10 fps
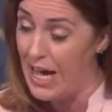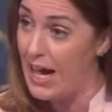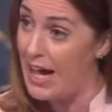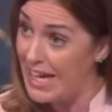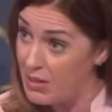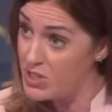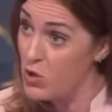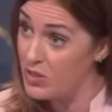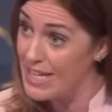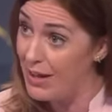Uh, he was
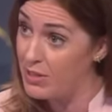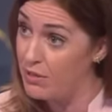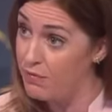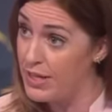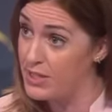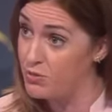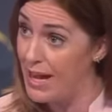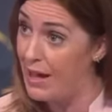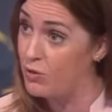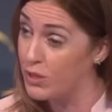knocked down in the first
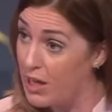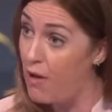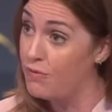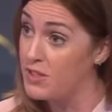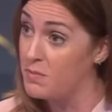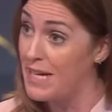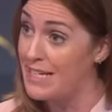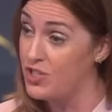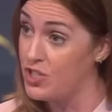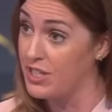round, recovered and
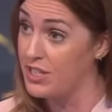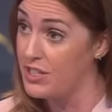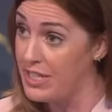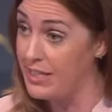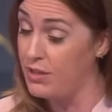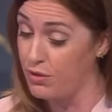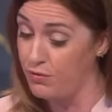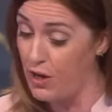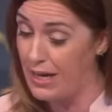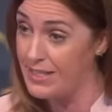managed to continue the
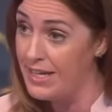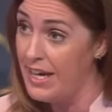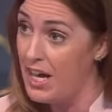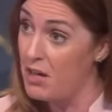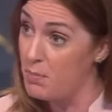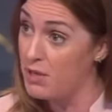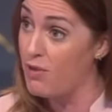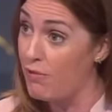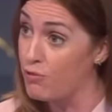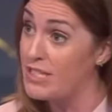fight, uh, but the
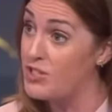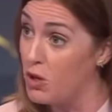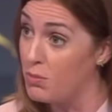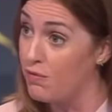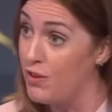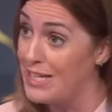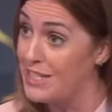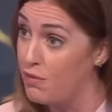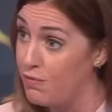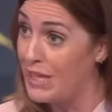referee stopped the fight
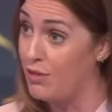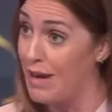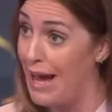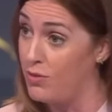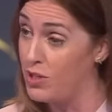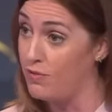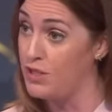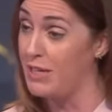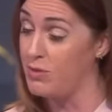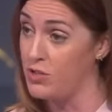in the fifth round
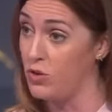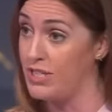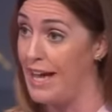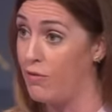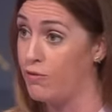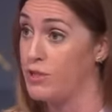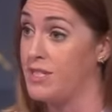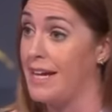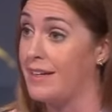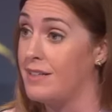after he was knocked down for a
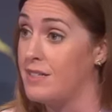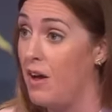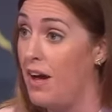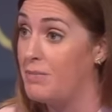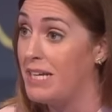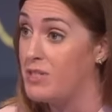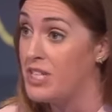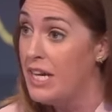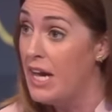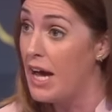second time. He
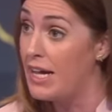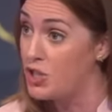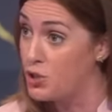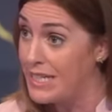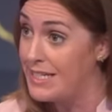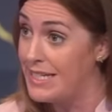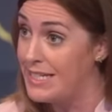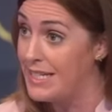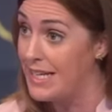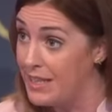was uh,
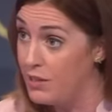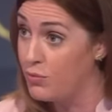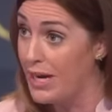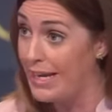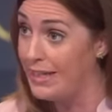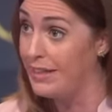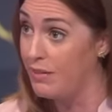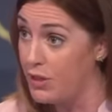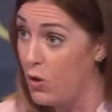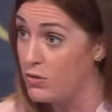treated in the ring,
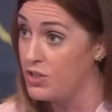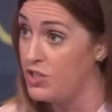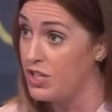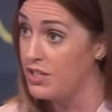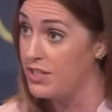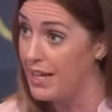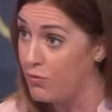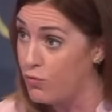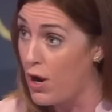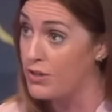given oxygen, and
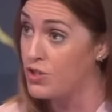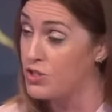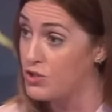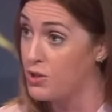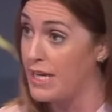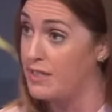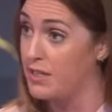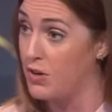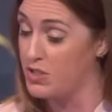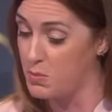then rushed straight
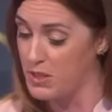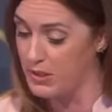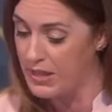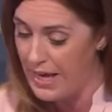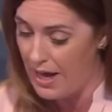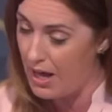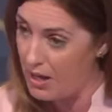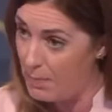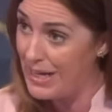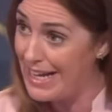to hospital.
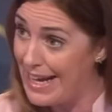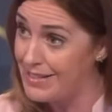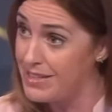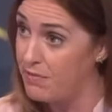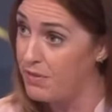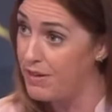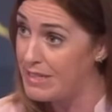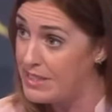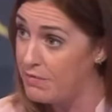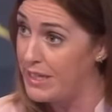Uh, but he had suffered
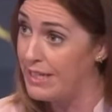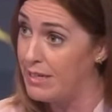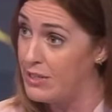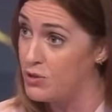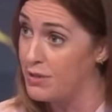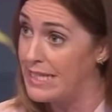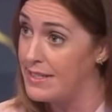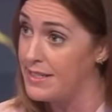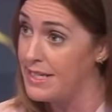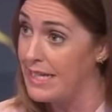very severe
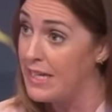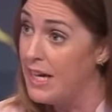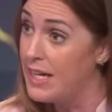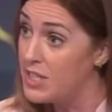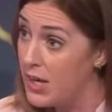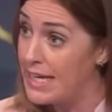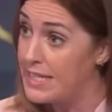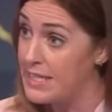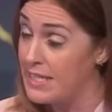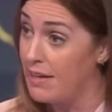injuries and he
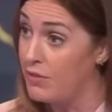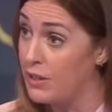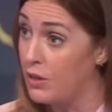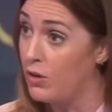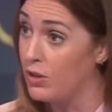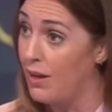died at 11 o'clock